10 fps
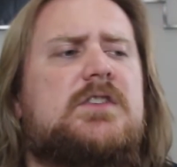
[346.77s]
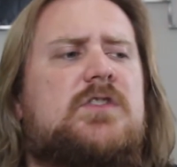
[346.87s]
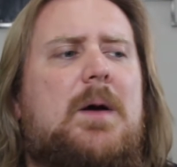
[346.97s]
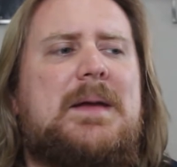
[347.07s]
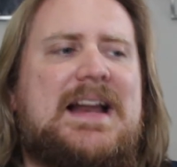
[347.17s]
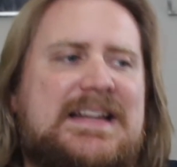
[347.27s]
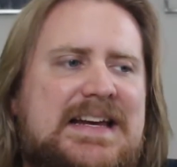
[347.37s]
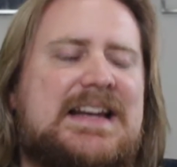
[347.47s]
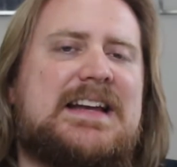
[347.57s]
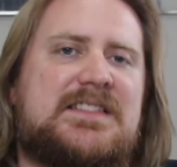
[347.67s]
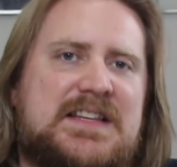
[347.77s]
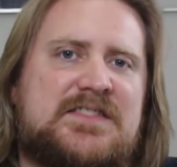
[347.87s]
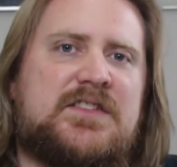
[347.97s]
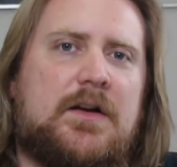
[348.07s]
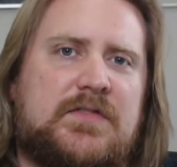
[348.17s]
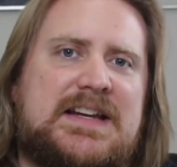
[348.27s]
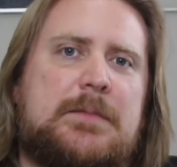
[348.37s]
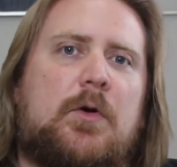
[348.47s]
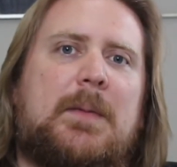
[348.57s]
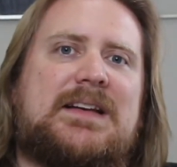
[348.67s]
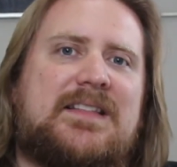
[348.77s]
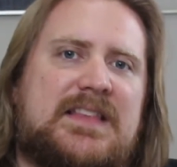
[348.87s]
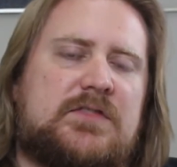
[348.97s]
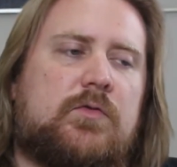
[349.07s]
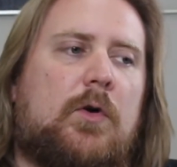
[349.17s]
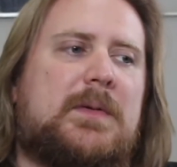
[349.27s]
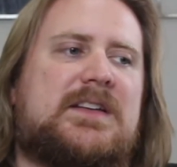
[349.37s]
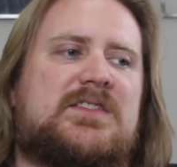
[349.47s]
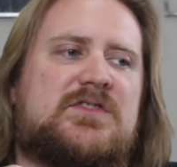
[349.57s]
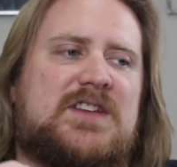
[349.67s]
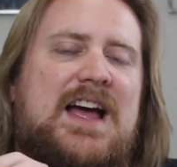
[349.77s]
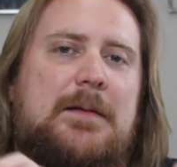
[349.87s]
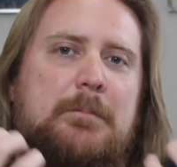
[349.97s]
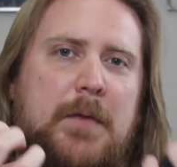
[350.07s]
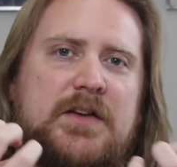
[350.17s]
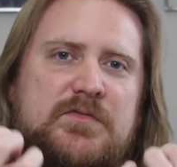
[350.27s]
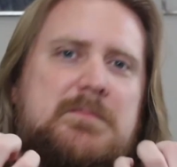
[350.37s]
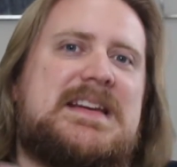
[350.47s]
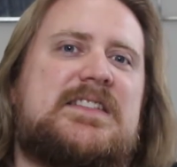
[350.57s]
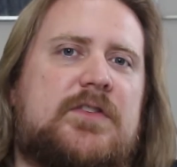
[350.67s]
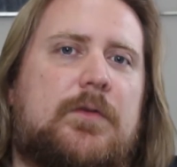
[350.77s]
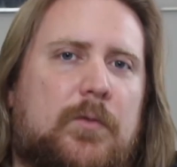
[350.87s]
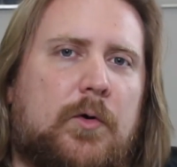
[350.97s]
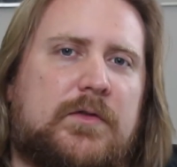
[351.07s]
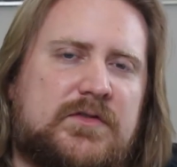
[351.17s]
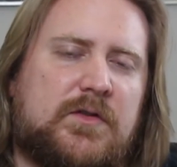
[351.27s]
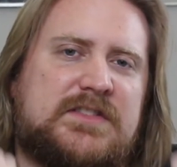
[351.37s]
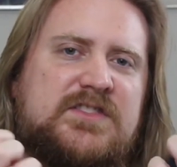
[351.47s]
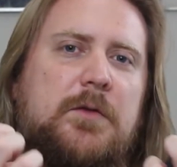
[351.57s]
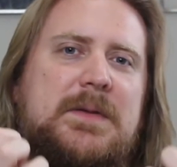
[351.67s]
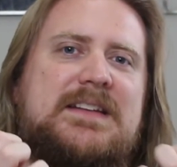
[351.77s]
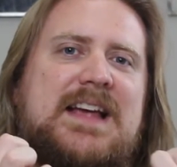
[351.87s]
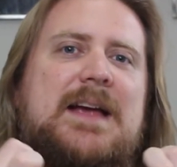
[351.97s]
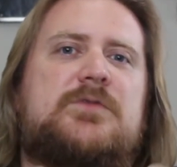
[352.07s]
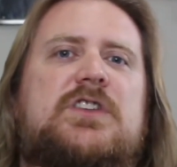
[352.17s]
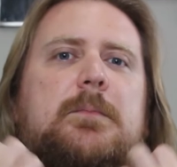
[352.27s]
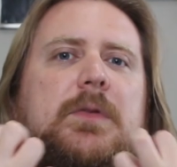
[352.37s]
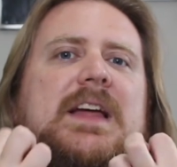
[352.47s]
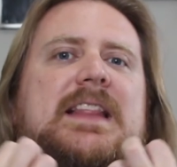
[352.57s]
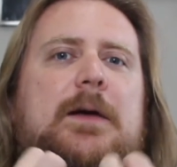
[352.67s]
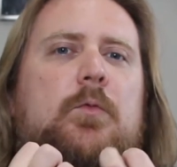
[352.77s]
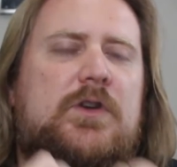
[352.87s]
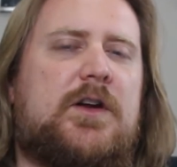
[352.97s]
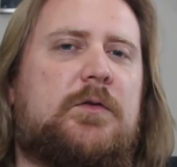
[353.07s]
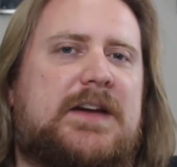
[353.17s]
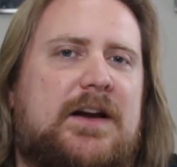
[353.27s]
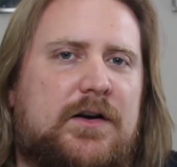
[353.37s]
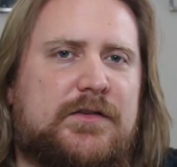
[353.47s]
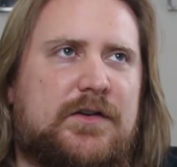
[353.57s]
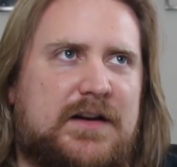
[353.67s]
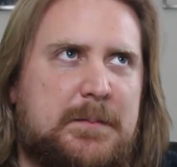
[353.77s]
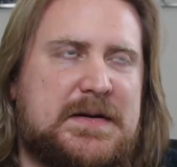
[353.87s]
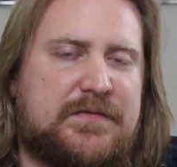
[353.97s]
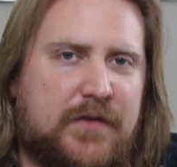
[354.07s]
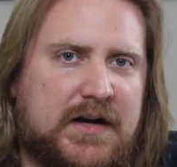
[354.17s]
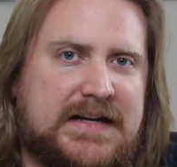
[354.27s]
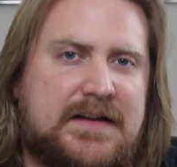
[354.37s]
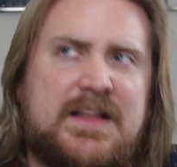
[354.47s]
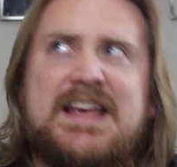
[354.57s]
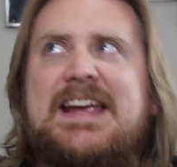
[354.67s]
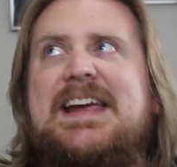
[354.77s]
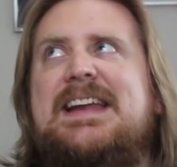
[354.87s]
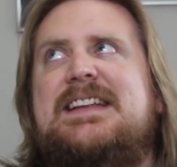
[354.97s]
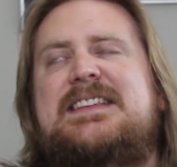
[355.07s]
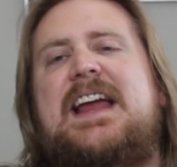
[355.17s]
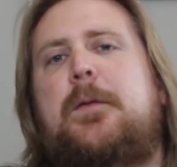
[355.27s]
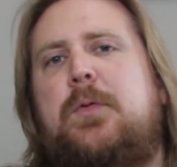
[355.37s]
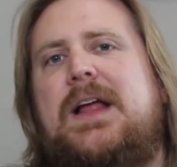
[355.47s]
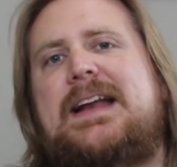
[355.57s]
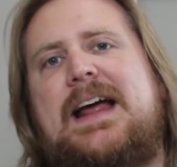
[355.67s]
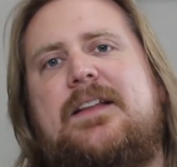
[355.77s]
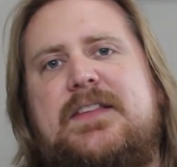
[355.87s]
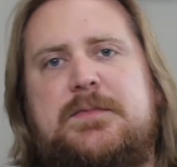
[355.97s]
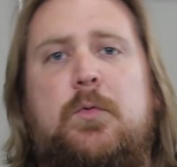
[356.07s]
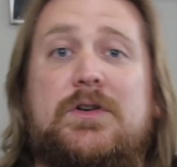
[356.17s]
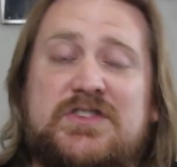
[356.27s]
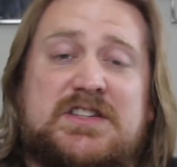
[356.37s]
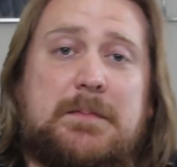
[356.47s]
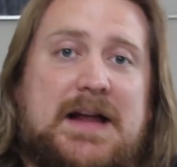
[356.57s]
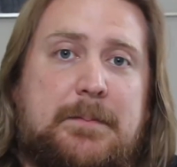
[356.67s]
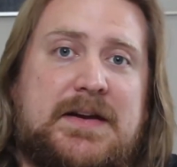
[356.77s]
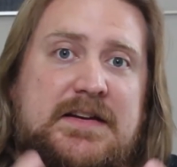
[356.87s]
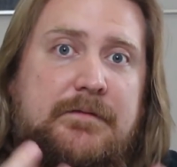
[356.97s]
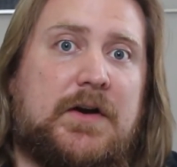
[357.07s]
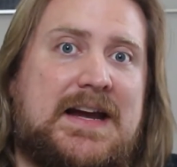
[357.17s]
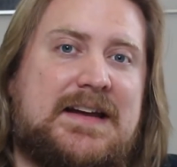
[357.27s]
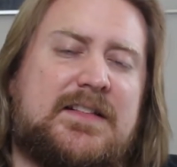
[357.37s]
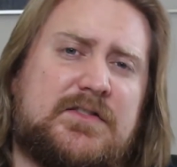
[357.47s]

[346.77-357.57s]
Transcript: So, I mean, I get it. It's tough to keep going back to this role because there's not much meat to the role. There's only so many times you can play that one-note character and it be funny, and it's kind of played out at this point, just in my opinion, for Andy.